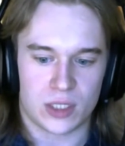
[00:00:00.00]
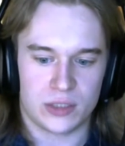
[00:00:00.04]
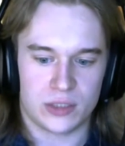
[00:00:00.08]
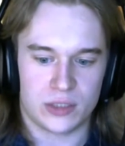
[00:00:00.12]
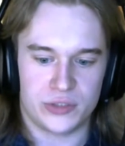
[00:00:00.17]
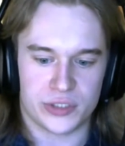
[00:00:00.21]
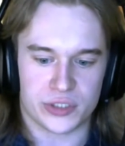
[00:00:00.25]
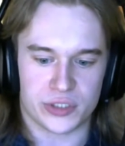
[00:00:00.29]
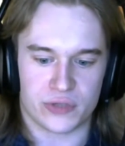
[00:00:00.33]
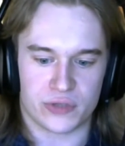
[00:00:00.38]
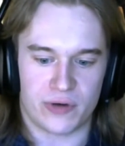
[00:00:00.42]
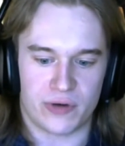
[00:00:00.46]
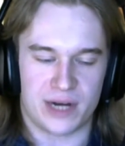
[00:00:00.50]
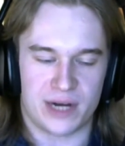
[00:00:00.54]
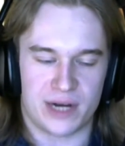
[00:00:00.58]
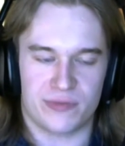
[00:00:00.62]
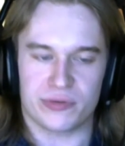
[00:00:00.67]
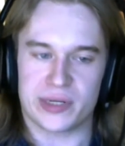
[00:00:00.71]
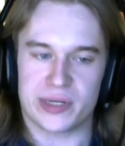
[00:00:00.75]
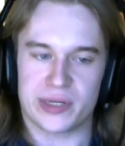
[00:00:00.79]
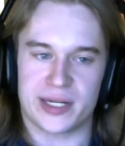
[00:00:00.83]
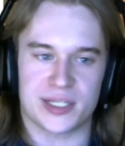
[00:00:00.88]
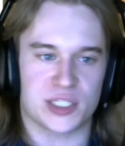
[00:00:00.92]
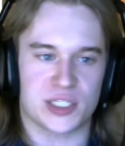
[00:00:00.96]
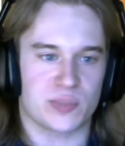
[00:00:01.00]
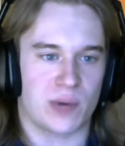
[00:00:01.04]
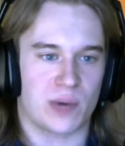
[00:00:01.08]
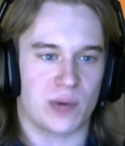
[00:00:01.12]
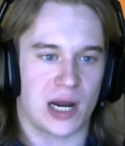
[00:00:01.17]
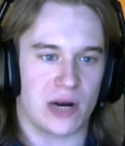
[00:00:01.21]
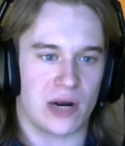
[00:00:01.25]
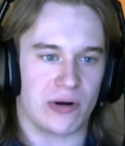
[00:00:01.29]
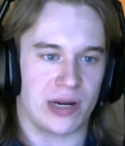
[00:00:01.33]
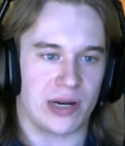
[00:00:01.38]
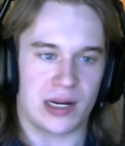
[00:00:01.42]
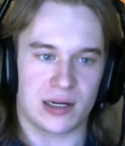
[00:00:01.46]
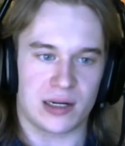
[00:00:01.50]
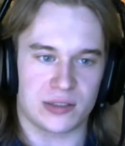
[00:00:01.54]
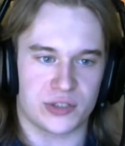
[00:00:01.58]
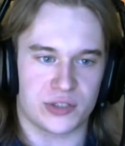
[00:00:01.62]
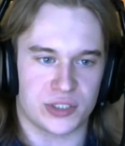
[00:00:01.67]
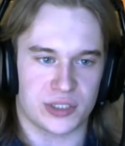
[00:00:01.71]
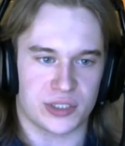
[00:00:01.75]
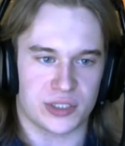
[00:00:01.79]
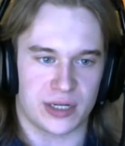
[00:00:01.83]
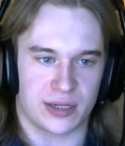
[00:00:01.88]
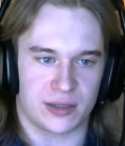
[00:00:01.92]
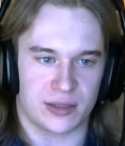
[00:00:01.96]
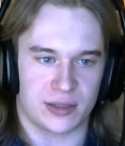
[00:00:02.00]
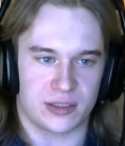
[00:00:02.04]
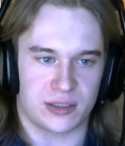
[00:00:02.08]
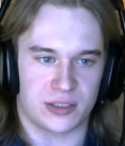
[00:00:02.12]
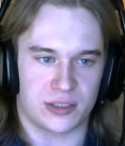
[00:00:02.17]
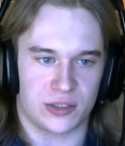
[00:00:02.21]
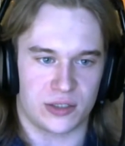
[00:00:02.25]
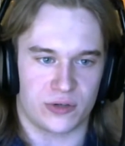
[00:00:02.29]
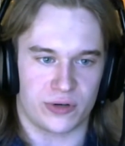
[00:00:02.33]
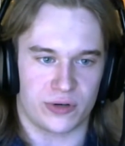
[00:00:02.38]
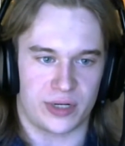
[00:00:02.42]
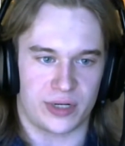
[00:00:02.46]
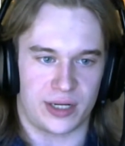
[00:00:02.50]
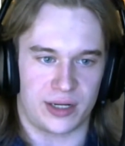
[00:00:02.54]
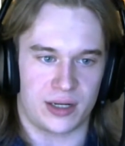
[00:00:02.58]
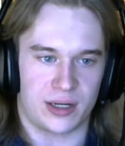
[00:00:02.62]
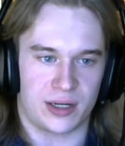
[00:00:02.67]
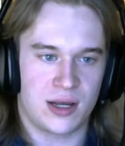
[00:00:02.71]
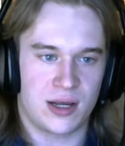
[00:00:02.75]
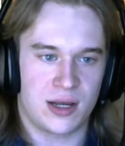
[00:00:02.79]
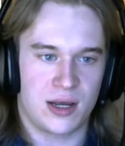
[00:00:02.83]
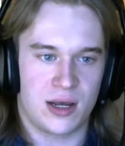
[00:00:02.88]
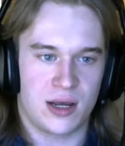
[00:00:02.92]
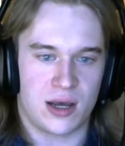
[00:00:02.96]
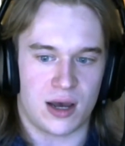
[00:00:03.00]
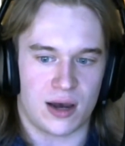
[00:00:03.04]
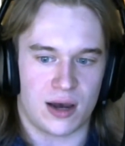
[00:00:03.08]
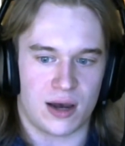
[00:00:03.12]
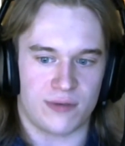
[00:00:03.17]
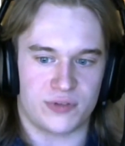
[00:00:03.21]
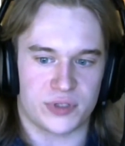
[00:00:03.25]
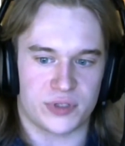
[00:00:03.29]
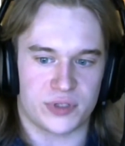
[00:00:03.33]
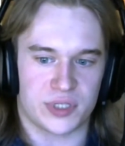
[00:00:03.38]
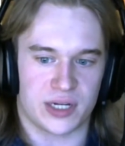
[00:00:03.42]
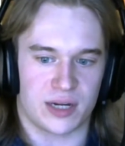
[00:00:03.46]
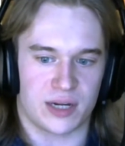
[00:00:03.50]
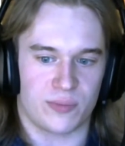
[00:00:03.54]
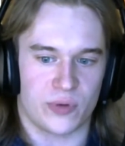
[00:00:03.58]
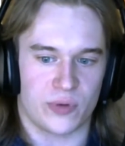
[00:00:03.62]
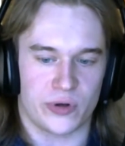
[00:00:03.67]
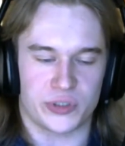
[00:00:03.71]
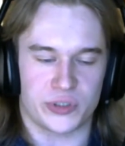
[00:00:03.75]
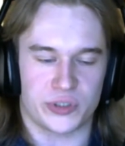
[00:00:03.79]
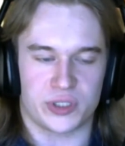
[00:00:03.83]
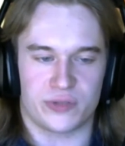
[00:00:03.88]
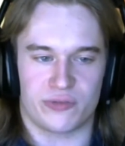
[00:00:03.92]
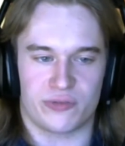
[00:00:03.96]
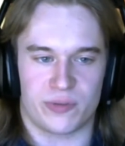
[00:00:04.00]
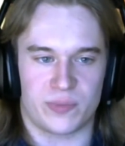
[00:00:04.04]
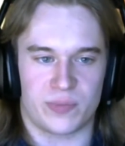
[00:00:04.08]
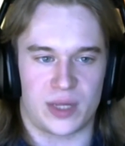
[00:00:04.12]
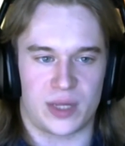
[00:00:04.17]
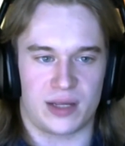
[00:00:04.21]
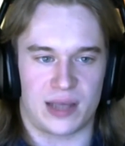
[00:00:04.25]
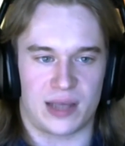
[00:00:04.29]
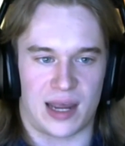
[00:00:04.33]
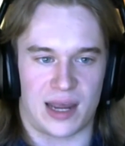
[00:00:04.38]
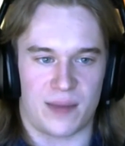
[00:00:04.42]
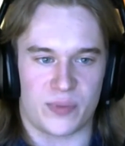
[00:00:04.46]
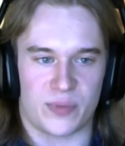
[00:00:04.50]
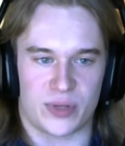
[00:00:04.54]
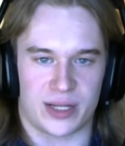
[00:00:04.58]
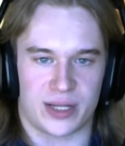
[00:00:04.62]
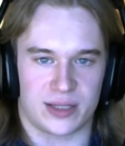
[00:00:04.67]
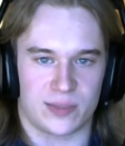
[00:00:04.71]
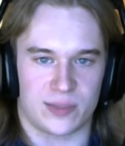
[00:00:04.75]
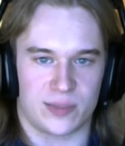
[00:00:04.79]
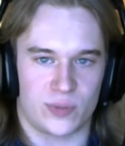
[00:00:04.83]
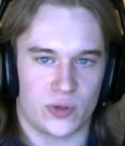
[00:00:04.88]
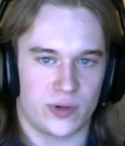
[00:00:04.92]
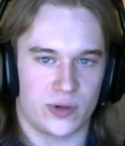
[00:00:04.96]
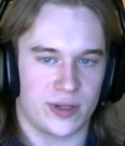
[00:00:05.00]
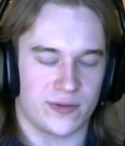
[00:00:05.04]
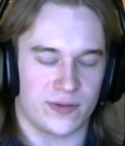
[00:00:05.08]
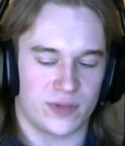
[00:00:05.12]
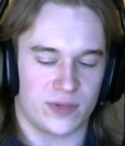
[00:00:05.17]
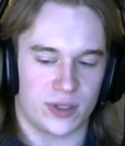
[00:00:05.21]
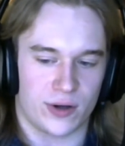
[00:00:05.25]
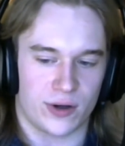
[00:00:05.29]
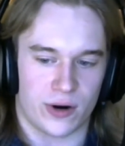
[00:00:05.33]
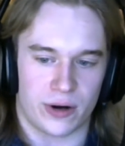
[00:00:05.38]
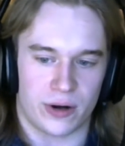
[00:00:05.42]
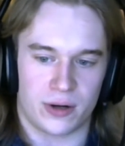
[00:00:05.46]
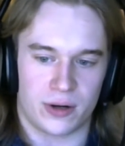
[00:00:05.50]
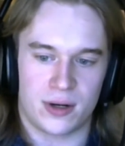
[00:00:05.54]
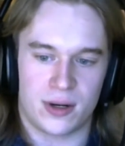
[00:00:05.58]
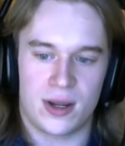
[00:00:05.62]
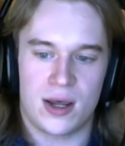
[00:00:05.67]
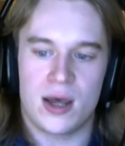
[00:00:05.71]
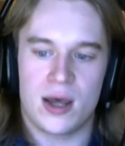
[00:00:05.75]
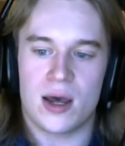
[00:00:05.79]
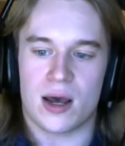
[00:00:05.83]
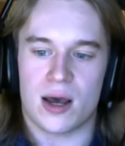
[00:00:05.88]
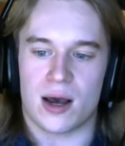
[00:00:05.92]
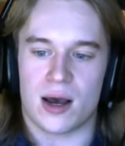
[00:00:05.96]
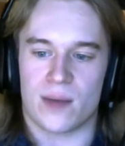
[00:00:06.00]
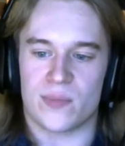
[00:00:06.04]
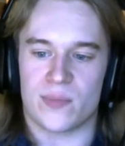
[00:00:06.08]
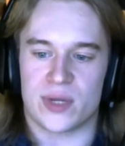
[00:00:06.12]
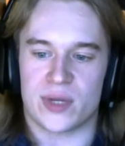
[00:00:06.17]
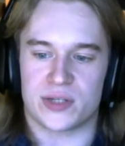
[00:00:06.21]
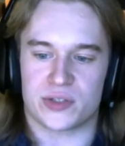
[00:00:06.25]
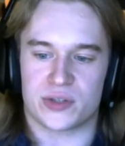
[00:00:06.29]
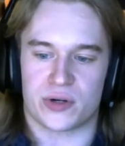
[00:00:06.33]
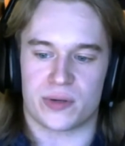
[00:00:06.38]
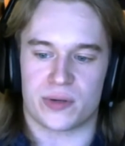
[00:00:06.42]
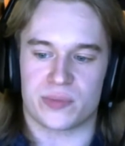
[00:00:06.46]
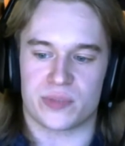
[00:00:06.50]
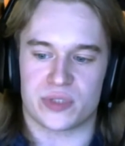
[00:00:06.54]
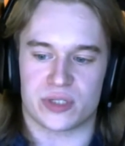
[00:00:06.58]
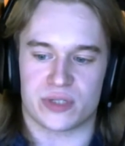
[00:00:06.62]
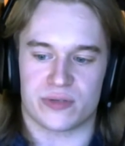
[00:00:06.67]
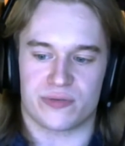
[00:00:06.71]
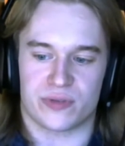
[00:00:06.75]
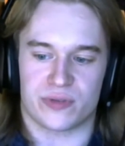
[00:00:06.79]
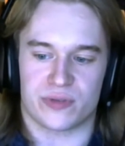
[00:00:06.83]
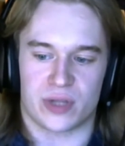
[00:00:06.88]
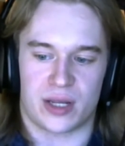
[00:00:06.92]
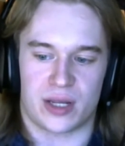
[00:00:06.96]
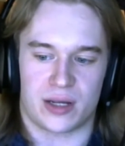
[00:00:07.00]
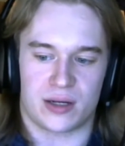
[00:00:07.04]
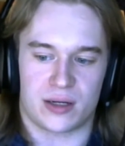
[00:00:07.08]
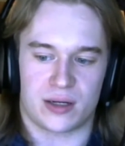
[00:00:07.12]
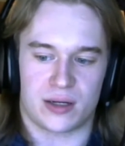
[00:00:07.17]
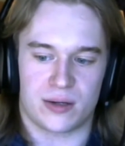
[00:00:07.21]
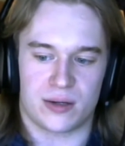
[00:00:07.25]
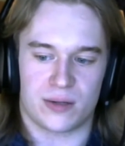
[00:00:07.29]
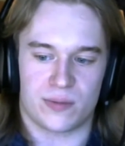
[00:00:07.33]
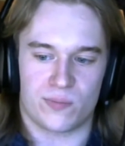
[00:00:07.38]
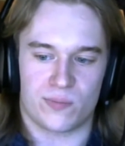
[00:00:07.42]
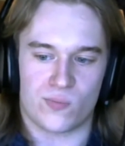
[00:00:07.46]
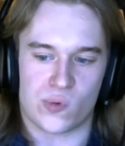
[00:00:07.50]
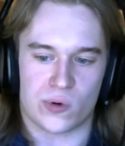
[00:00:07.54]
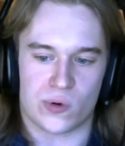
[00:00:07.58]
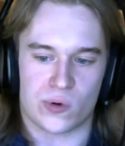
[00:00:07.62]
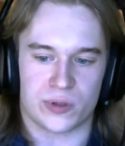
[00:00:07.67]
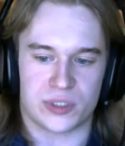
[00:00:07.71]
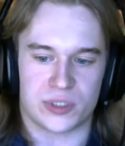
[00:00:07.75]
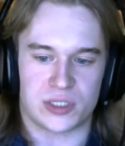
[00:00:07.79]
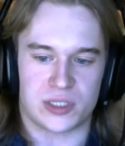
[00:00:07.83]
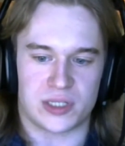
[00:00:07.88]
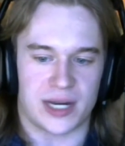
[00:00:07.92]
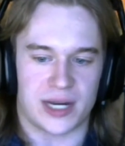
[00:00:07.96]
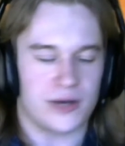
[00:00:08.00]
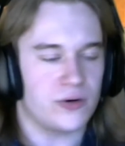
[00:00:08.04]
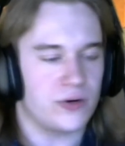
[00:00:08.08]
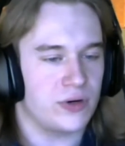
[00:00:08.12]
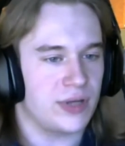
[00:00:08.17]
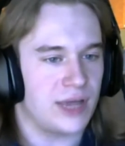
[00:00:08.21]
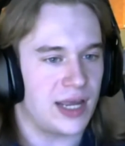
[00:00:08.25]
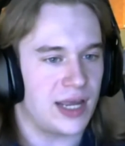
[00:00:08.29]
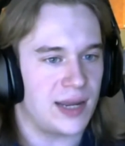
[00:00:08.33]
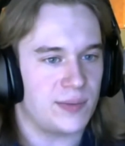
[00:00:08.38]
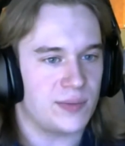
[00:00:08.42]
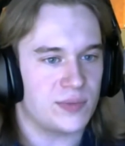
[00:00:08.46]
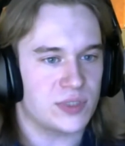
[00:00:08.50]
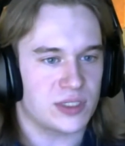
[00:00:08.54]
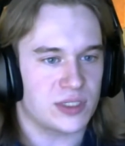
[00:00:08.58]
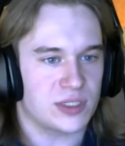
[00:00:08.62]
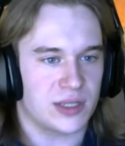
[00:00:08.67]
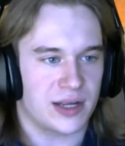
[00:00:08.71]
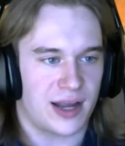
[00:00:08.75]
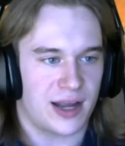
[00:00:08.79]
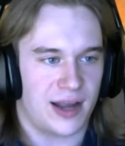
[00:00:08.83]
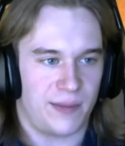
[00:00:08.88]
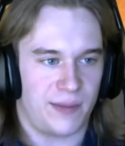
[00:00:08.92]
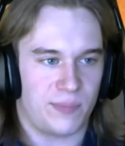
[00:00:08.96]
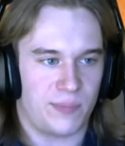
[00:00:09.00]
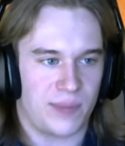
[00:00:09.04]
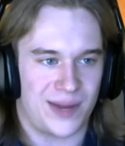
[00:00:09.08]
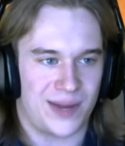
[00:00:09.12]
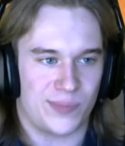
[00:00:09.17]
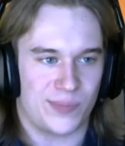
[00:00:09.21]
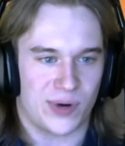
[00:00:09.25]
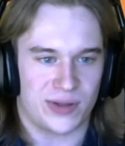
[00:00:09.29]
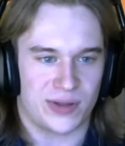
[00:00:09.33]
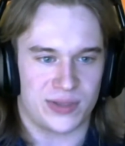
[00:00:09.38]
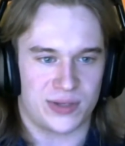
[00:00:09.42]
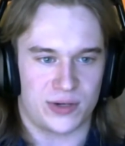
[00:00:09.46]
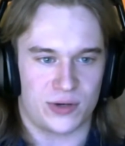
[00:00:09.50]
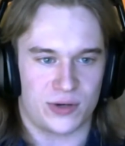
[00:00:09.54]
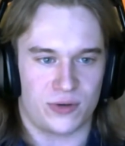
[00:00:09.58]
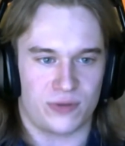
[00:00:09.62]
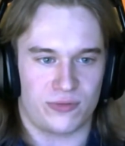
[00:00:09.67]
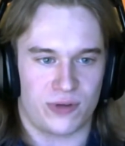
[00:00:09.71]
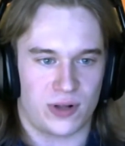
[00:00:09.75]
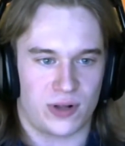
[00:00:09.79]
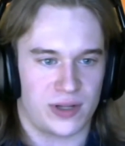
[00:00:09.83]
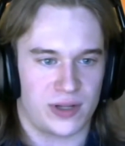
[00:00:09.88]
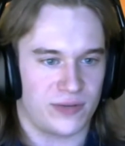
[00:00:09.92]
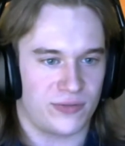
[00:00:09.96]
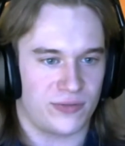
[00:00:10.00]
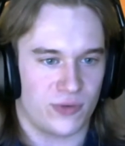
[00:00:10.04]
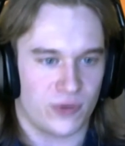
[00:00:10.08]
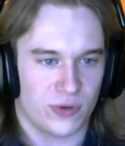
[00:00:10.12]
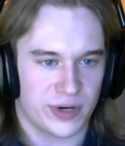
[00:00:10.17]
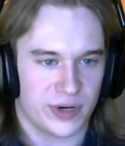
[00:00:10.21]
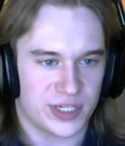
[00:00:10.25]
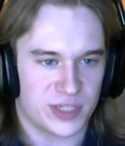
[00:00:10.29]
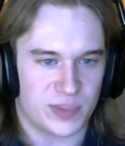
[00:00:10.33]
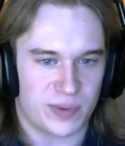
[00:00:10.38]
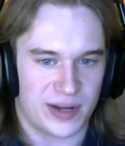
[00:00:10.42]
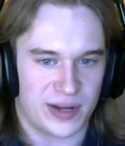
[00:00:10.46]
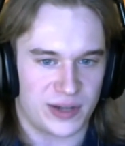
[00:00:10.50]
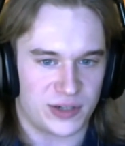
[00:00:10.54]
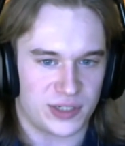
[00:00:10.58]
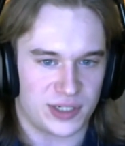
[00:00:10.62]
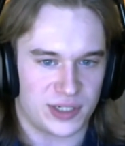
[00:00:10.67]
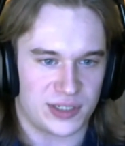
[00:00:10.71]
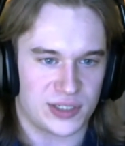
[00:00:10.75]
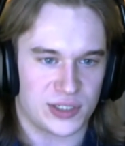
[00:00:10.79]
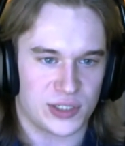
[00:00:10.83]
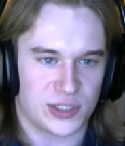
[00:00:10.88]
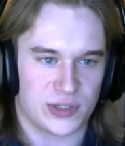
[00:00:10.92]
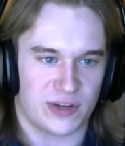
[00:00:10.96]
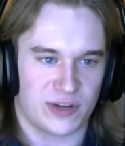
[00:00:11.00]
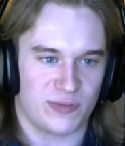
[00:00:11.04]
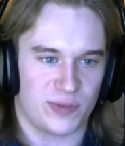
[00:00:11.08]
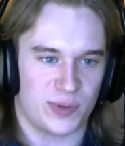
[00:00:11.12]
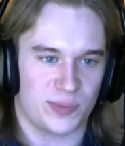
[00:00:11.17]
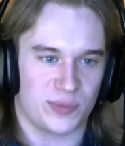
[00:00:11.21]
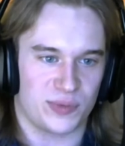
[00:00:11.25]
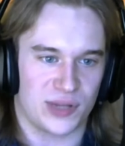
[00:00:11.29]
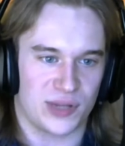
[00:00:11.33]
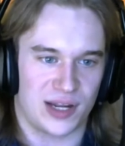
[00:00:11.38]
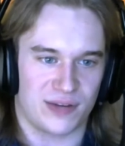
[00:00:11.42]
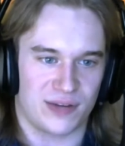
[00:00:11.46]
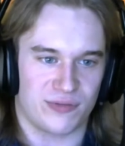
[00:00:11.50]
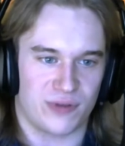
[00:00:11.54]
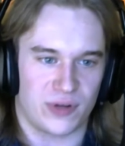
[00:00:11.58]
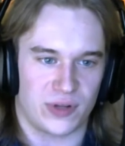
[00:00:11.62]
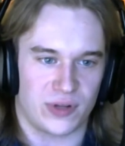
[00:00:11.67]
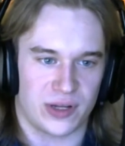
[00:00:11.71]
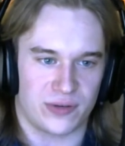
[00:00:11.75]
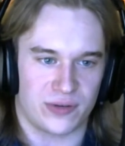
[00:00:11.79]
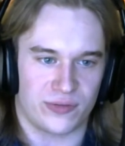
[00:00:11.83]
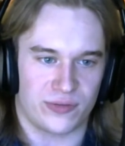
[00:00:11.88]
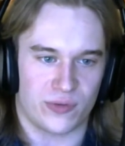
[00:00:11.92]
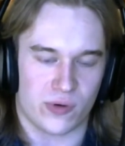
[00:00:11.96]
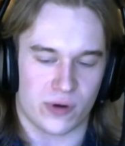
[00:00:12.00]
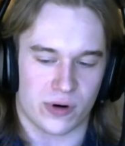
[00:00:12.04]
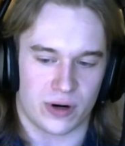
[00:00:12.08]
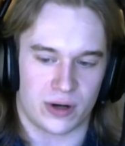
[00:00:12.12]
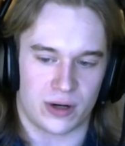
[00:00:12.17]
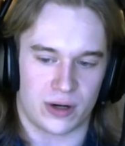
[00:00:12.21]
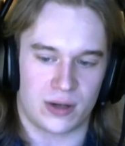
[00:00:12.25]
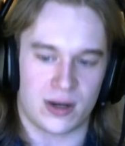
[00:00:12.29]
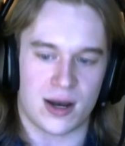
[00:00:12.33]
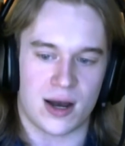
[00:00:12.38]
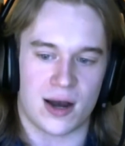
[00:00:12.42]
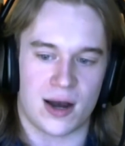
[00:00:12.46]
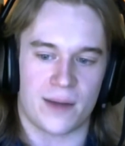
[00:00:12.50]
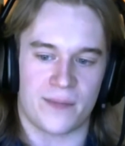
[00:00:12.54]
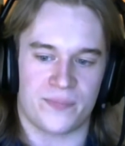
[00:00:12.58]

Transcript: just creatively inspiring, just like the degree of just like immersion from that game and like the beauty of the art. In terms of like more standard games, like I bought the new Fallout 4 expansion, so I've been playing Fallout 4.